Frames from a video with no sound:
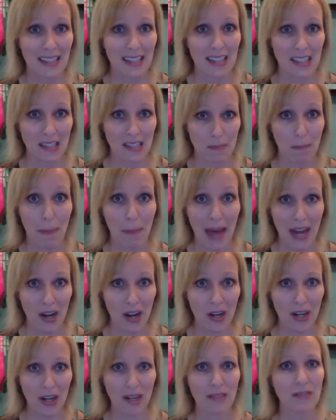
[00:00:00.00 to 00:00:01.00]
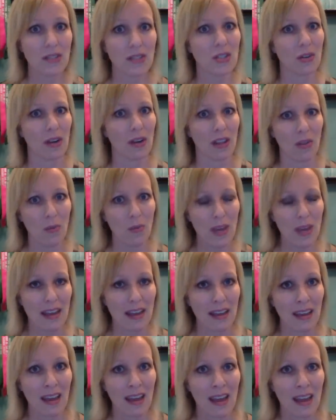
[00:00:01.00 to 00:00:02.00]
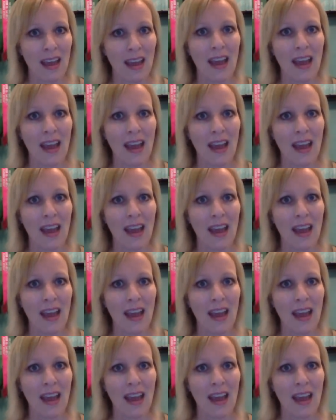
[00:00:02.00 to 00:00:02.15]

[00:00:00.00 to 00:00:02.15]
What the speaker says: is better during the week.